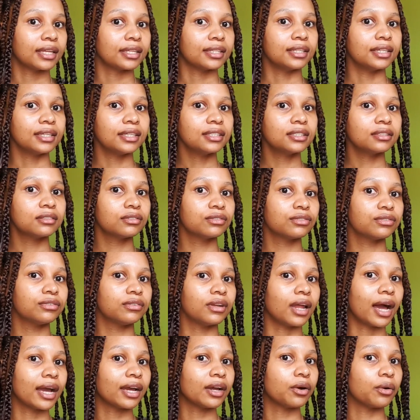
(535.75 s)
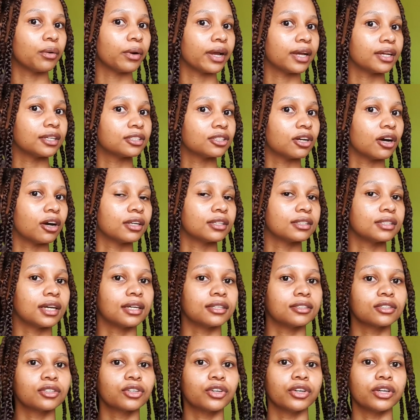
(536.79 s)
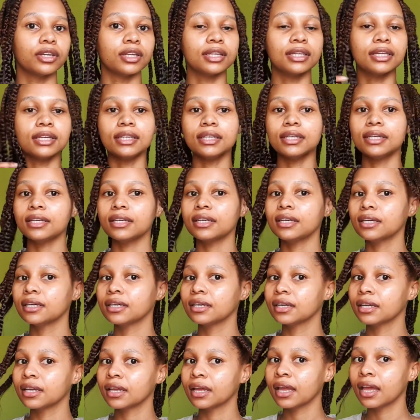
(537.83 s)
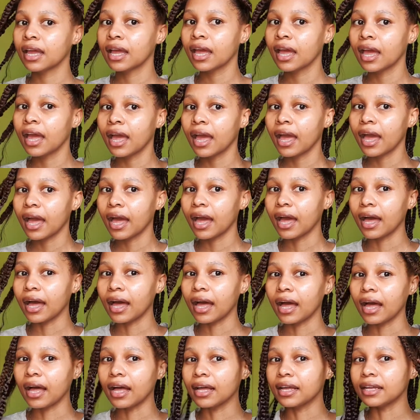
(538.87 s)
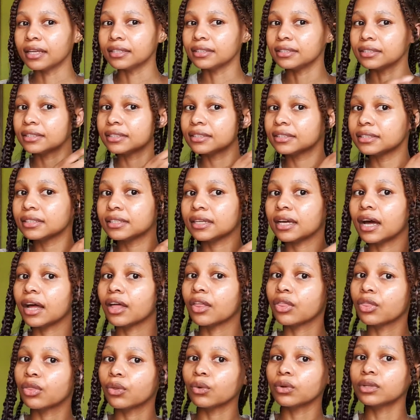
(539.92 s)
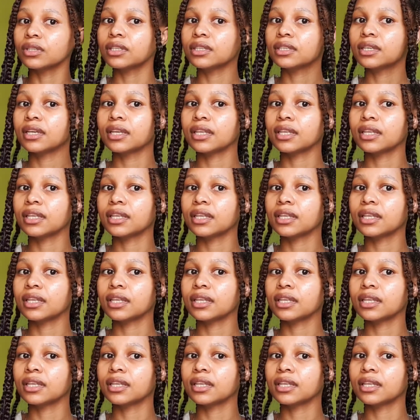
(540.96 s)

These flyaways aren't as curly as I thought